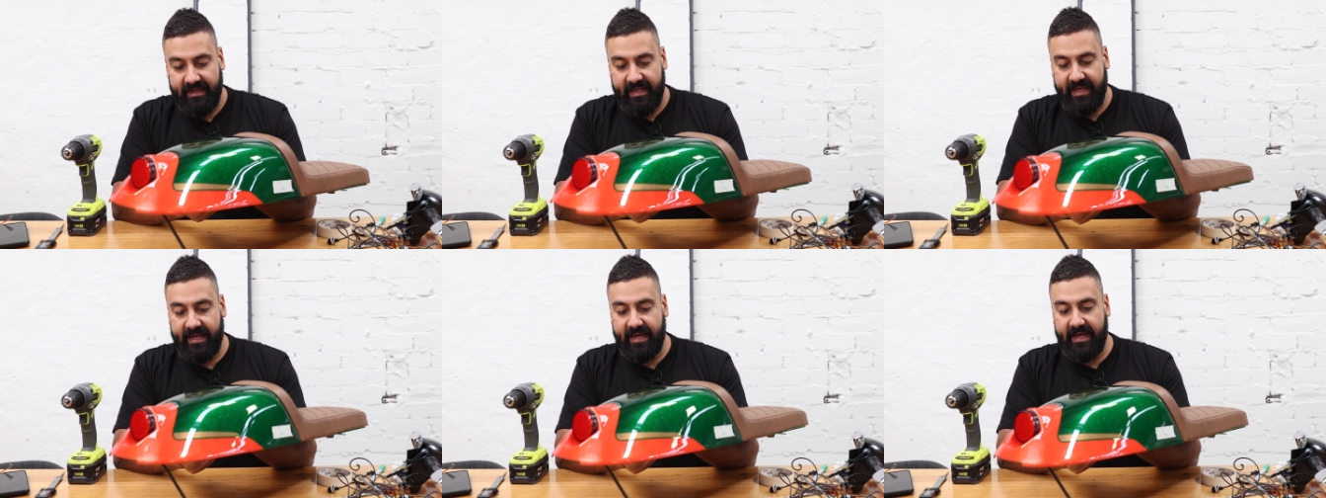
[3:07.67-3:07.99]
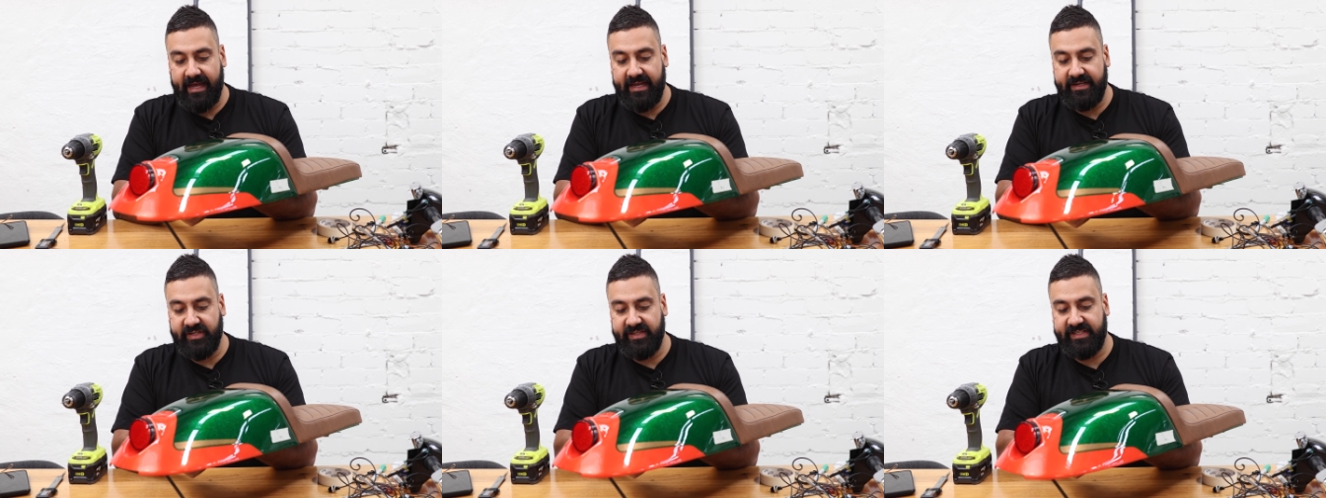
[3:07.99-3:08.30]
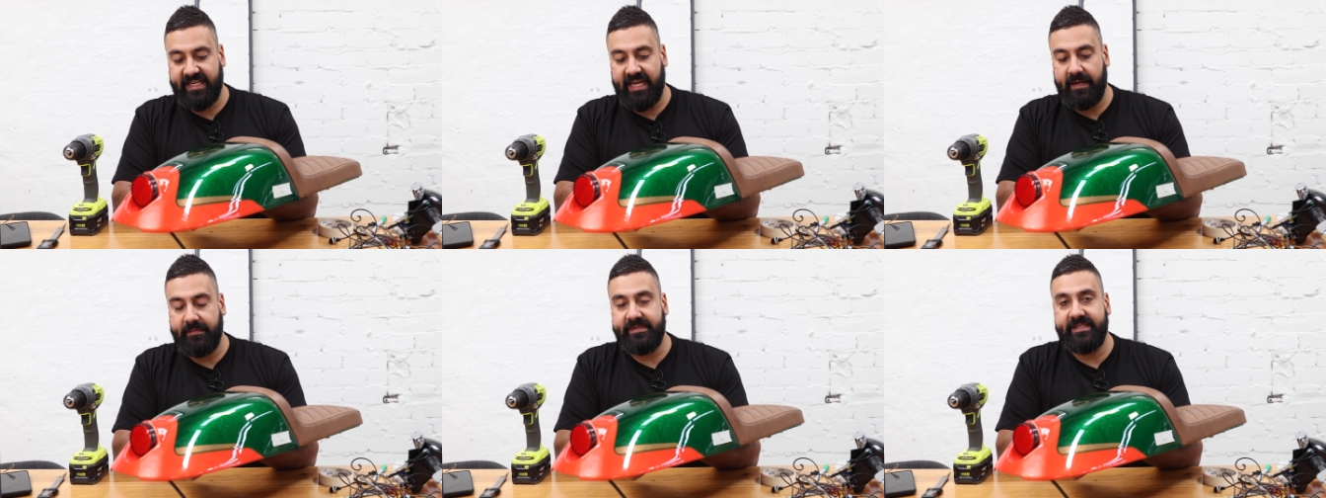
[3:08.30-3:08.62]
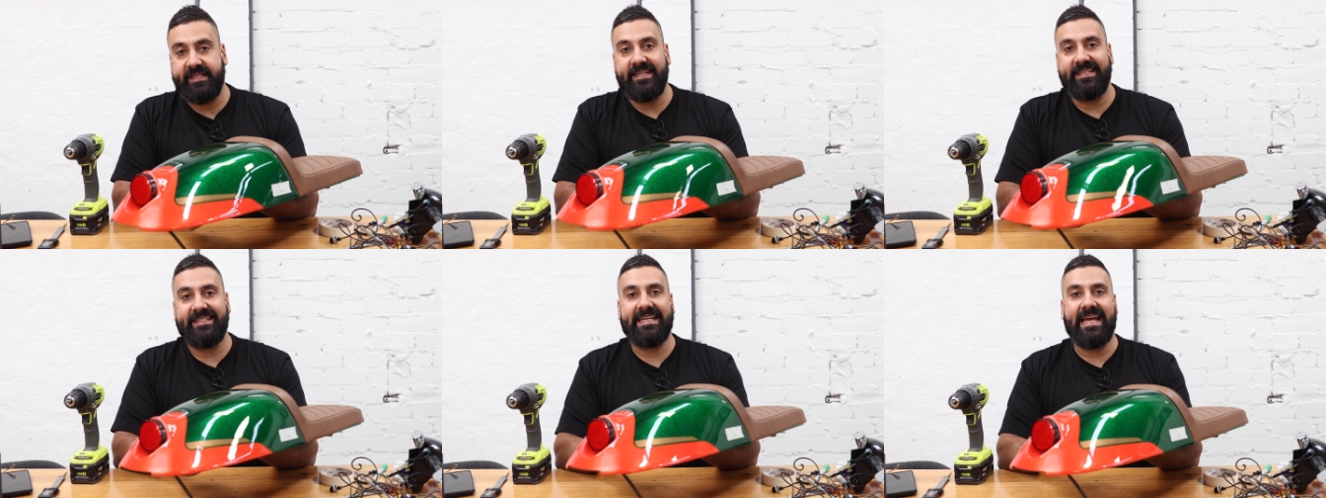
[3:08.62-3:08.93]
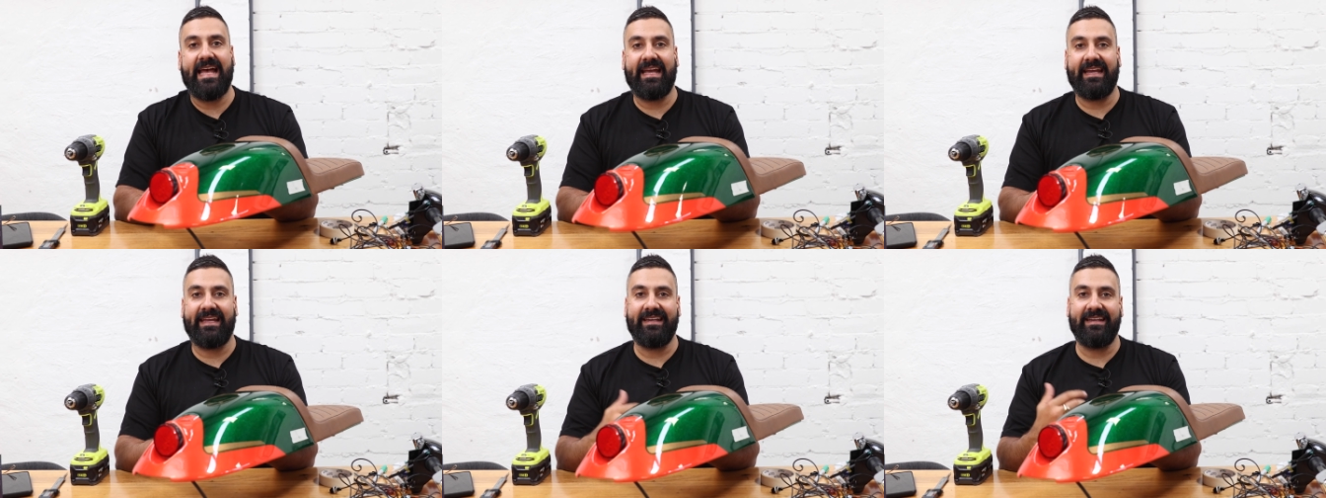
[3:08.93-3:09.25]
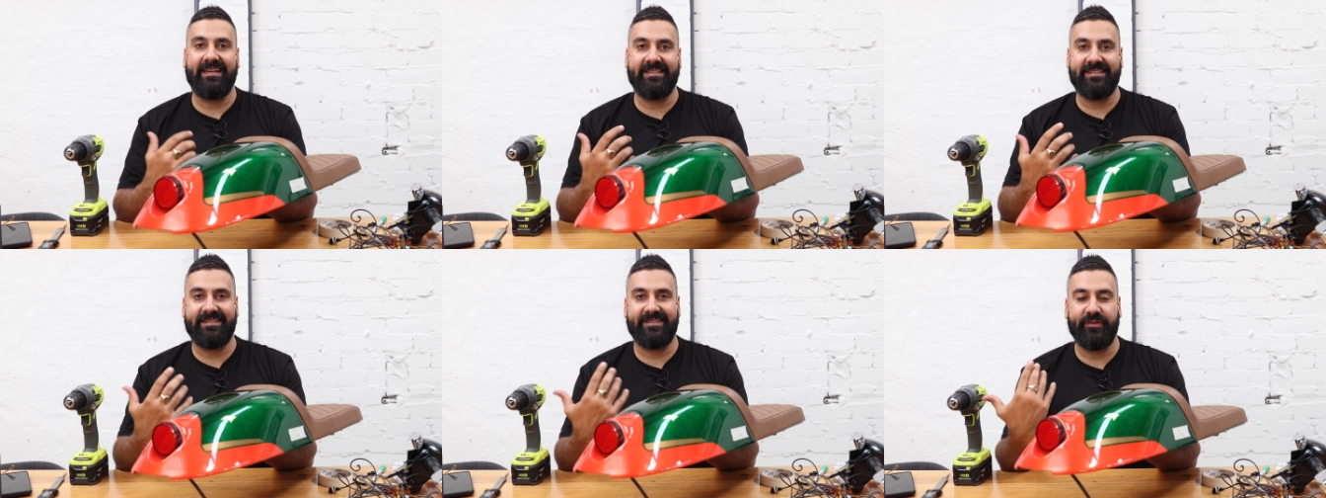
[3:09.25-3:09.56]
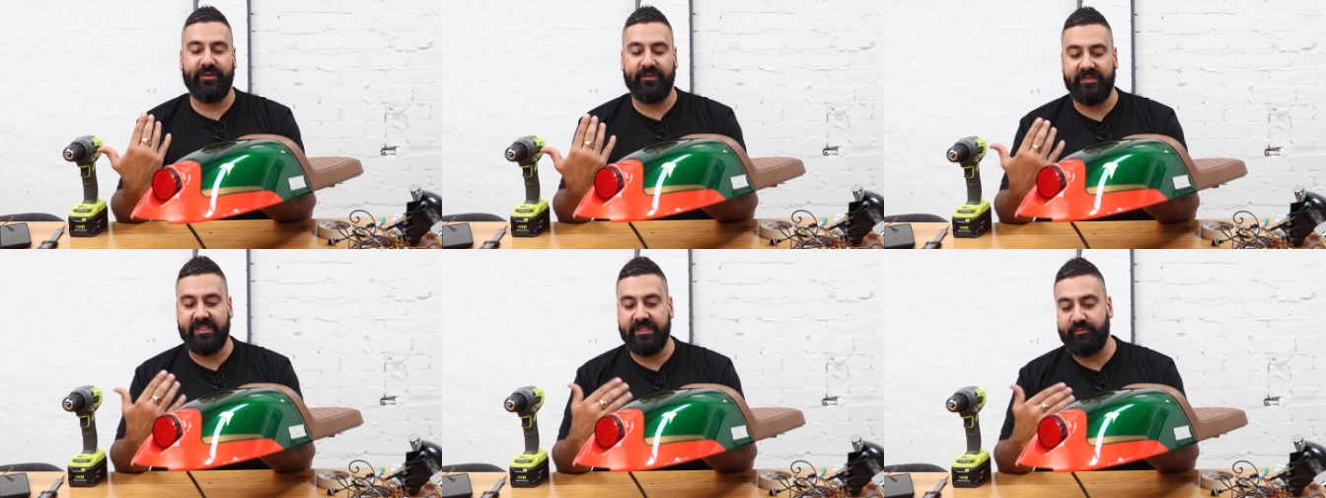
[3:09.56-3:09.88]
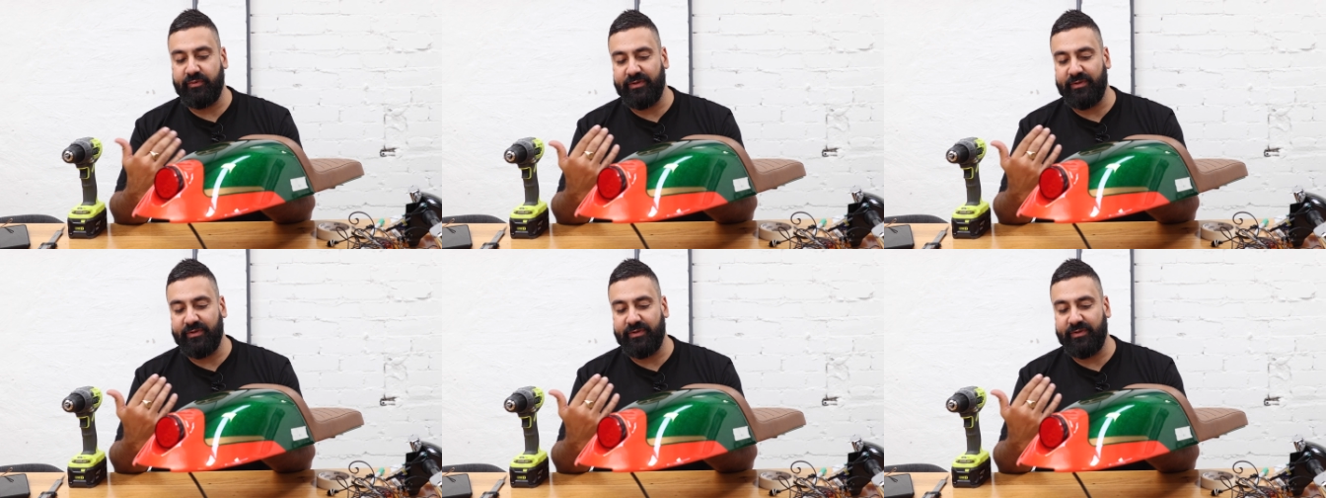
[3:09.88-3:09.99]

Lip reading: It just keeps it intact and it sort of just